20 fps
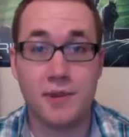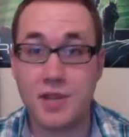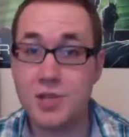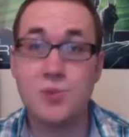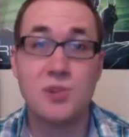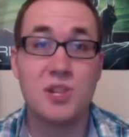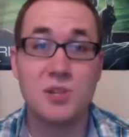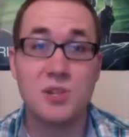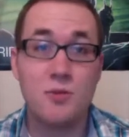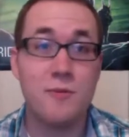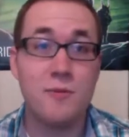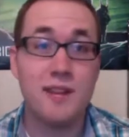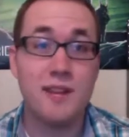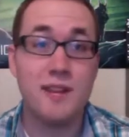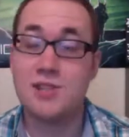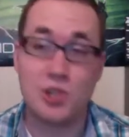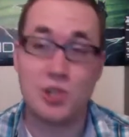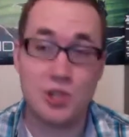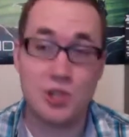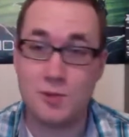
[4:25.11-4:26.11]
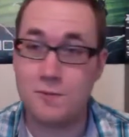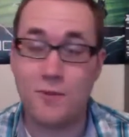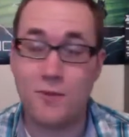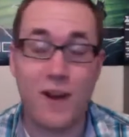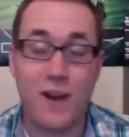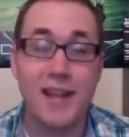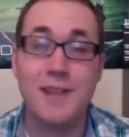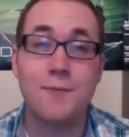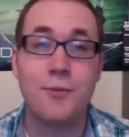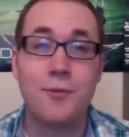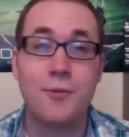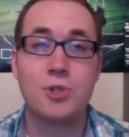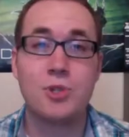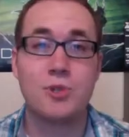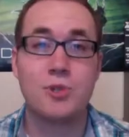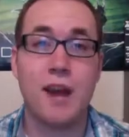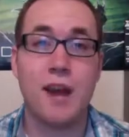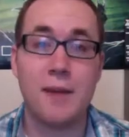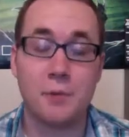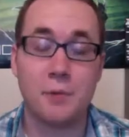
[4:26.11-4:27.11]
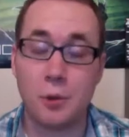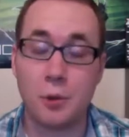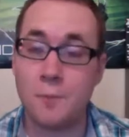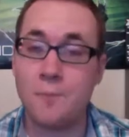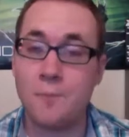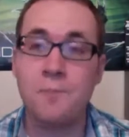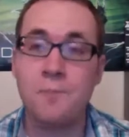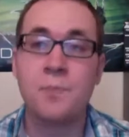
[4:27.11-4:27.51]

That's what this movie is. It's just fighting for survival.